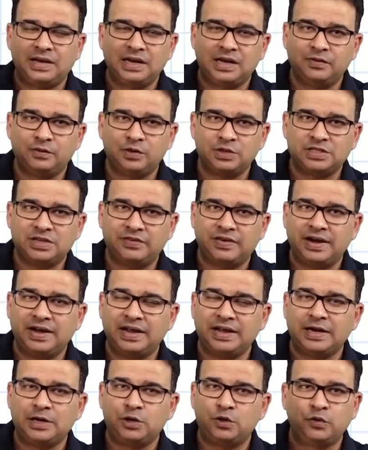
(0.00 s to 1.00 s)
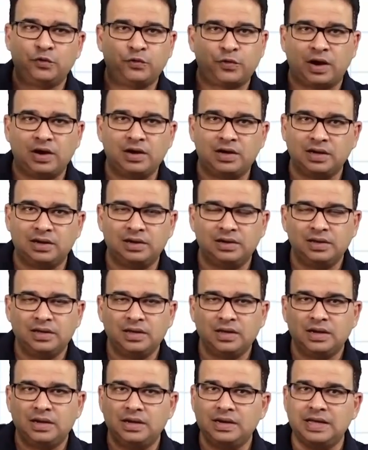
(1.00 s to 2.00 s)
nerve was dividing into frontal,
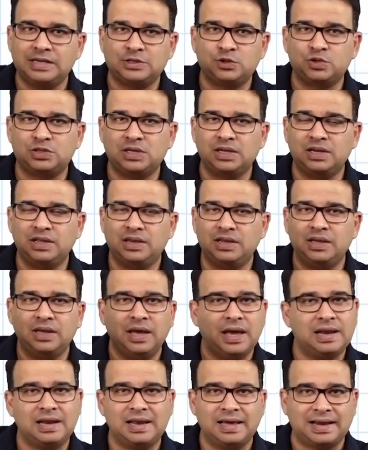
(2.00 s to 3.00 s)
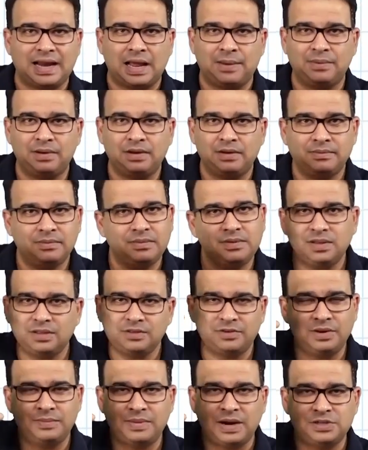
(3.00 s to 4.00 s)
nasociliary, and lacrimal. The
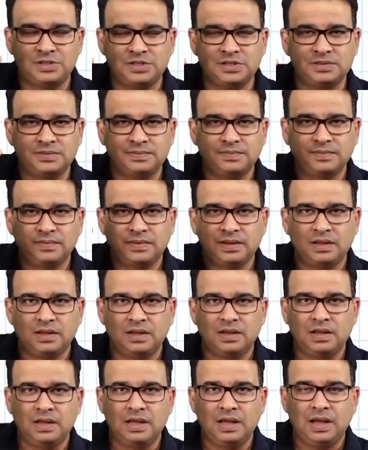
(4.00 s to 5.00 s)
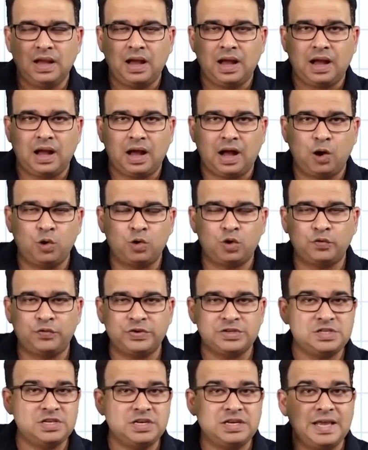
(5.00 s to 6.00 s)
three branches. Out of
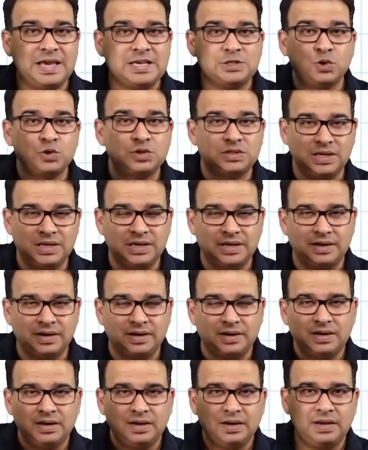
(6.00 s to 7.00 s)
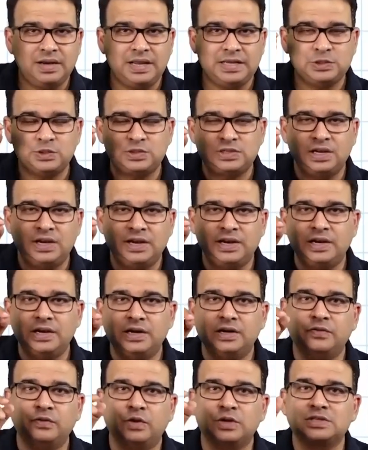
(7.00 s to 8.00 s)
which nasociliary
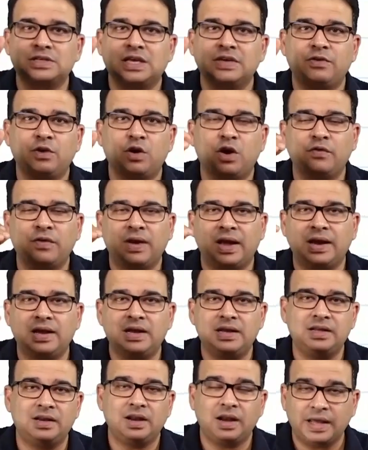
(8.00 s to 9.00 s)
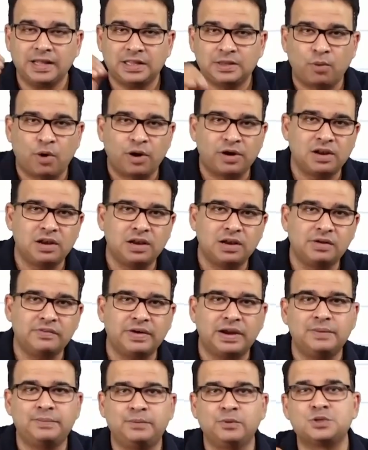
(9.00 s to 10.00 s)
nerve was giving off anterior ethmoidal nerve
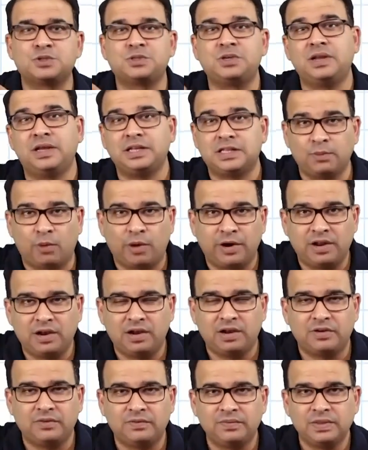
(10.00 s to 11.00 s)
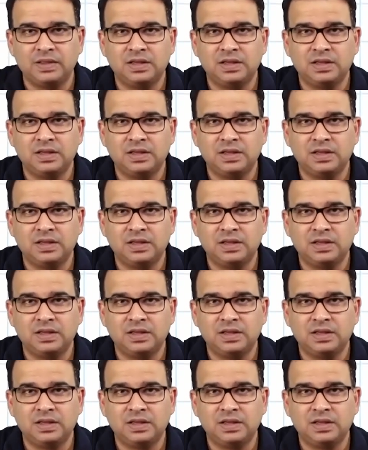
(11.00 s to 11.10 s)
and posterior ethmoidal nerve.